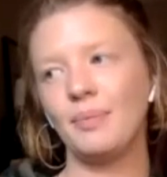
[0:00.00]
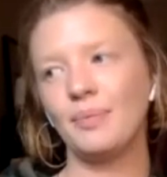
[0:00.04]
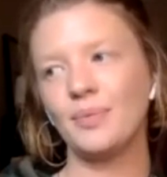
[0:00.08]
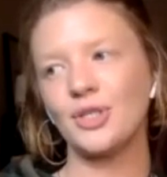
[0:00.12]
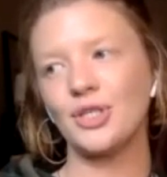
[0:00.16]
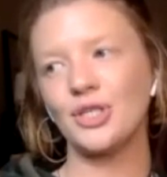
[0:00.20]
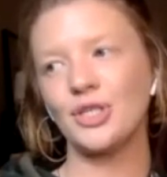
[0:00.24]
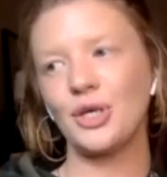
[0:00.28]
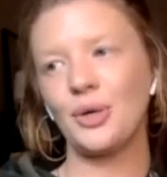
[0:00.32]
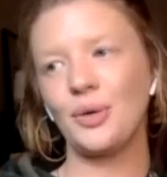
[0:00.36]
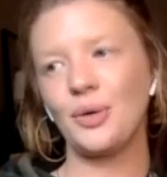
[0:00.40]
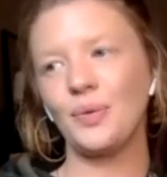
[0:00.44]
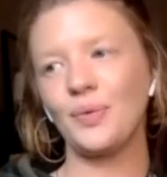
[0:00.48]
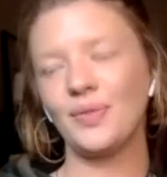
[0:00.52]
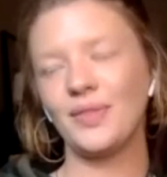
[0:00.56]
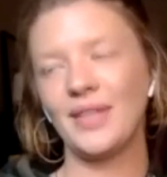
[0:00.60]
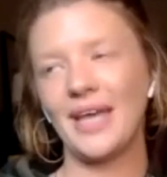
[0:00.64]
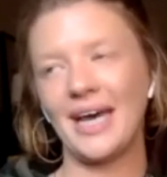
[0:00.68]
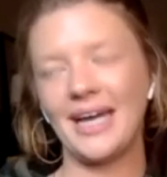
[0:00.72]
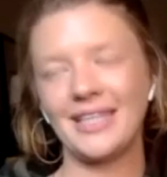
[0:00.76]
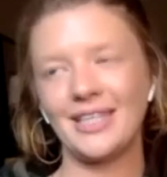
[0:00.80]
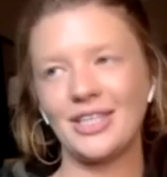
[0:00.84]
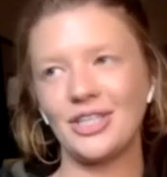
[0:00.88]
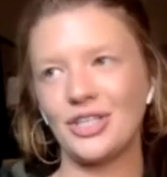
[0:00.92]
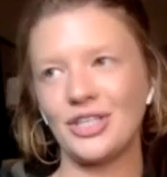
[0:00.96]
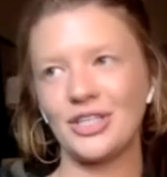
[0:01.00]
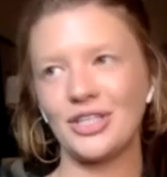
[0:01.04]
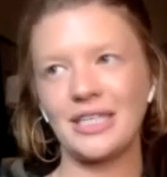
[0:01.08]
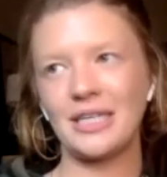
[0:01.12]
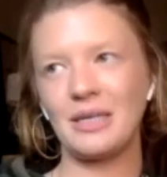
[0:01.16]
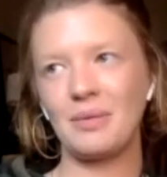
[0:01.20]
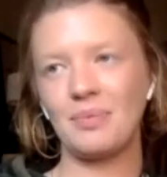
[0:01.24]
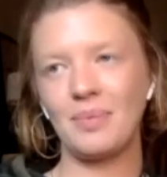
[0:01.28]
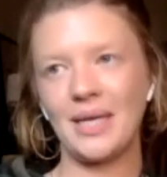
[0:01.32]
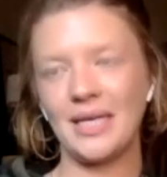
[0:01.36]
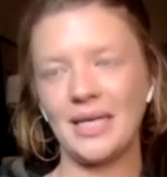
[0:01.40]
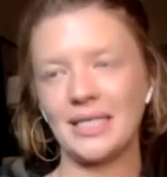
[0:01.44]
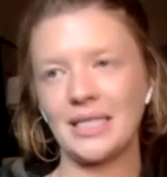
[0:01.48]
So that's just
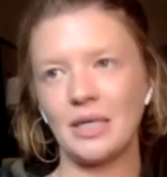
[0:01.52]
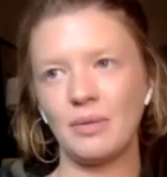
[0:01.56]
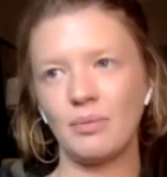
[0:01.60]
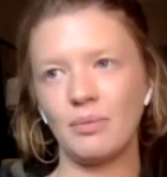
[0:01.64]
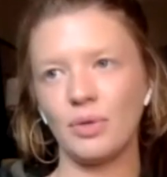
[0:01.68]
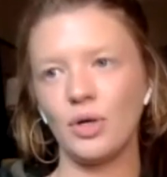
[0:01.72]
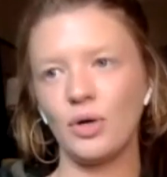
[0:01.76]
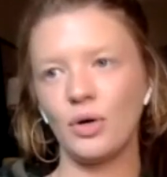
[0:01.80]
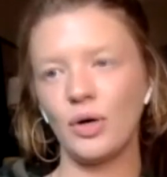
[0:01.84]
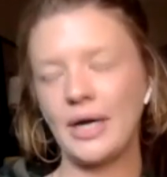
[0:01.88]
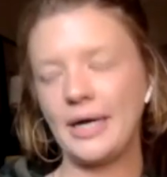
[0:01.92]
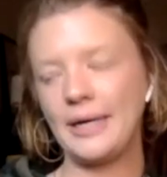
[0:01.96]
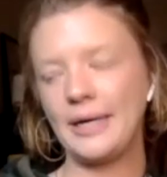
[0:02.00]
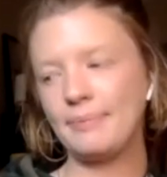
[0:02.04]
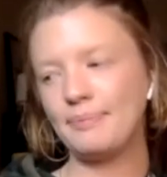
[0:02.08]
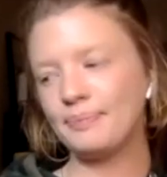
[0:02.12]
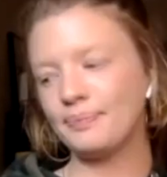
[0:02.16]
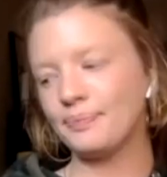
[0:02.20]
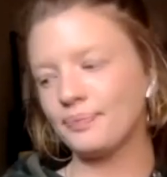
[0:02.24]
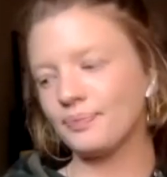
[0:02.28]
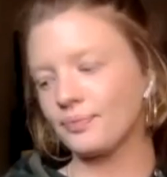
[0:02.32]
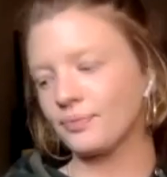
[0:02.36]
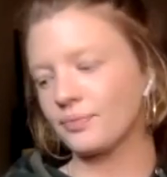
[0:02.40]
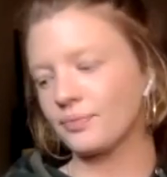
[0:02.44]
an amazing program.